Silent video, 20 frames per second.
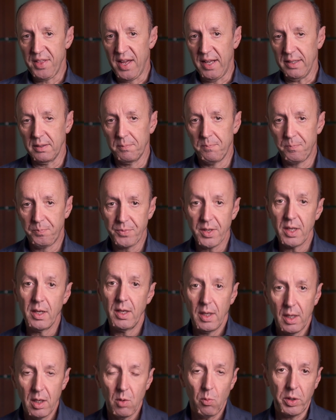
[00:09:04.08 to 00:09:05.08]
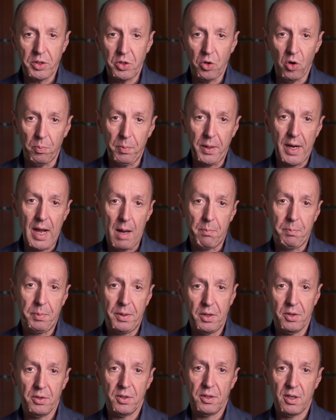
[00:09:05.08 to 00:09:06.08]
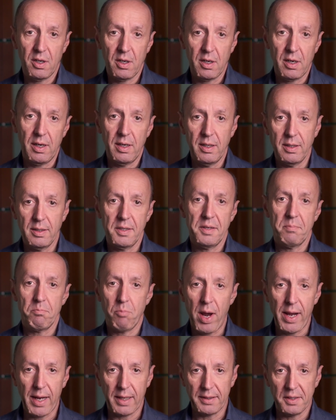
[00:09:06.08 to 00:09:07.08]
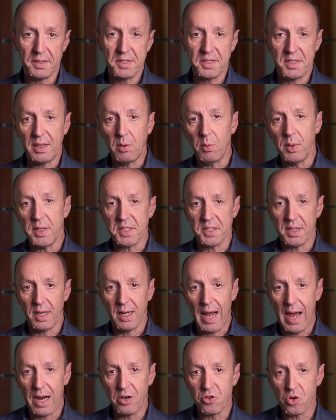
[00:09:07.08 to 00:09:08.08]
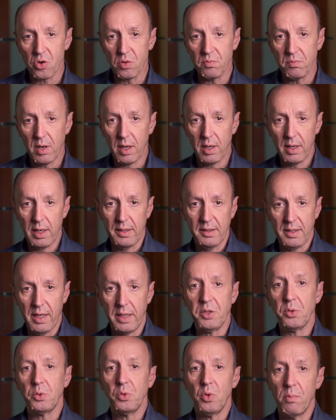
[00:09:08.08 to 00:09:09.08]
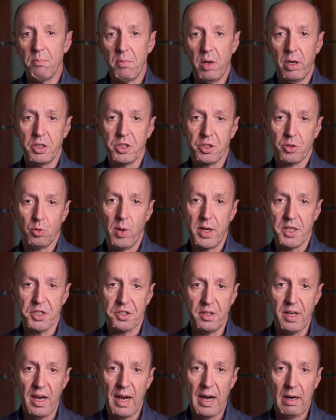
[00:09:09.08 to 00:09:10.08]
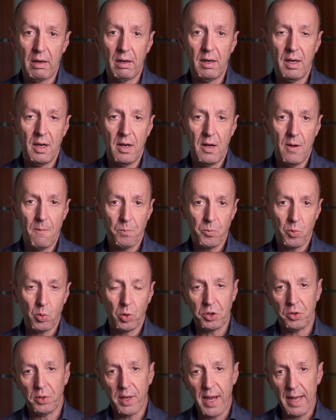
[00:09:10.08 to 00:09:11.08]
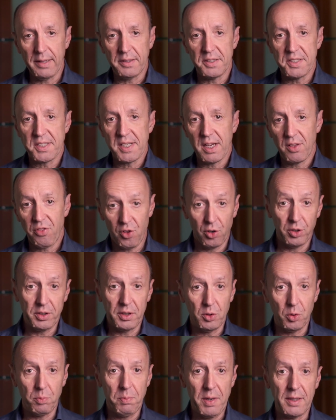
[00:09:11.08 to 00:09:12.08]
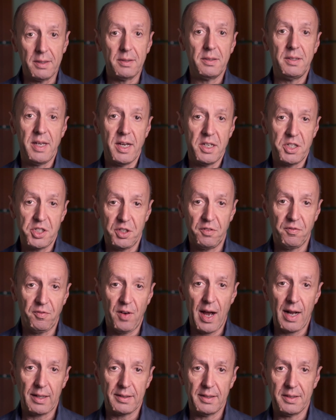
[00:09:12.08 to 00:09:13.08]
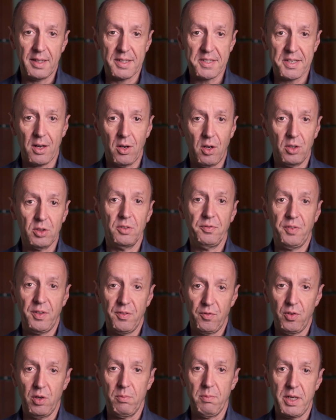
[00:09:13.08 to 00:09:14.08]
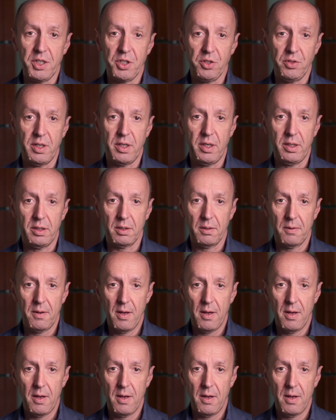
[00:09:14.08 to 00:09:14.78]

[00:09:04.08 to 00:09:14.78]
that, when you open up your bracketed sequence in Lightroom and then you do a merge to HDR, what you get is a 32-bit DNG file that has a lot of information in it.